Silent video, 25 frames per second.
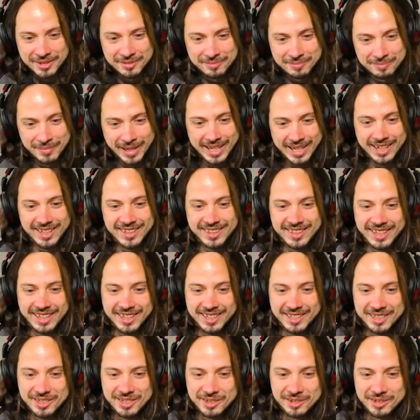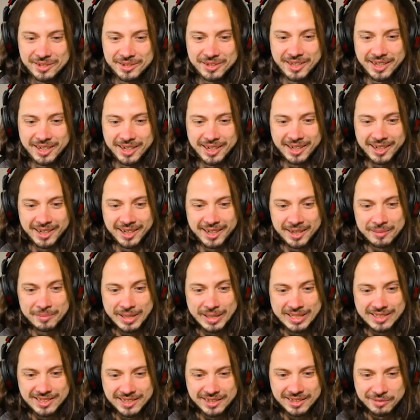May I thank you uh,
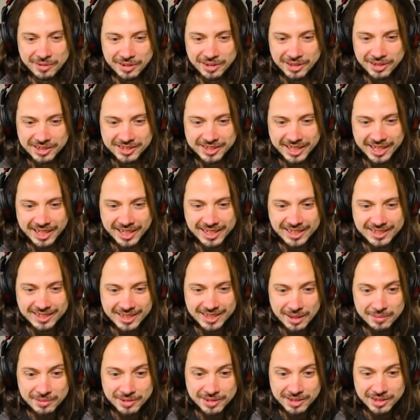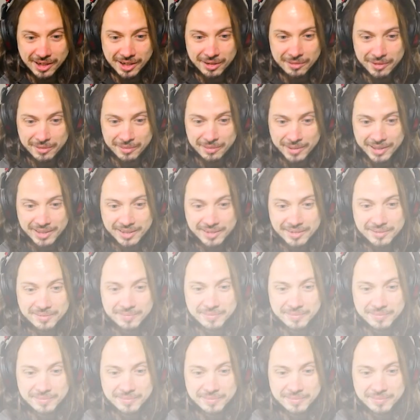immensely for taking the time to talk with me?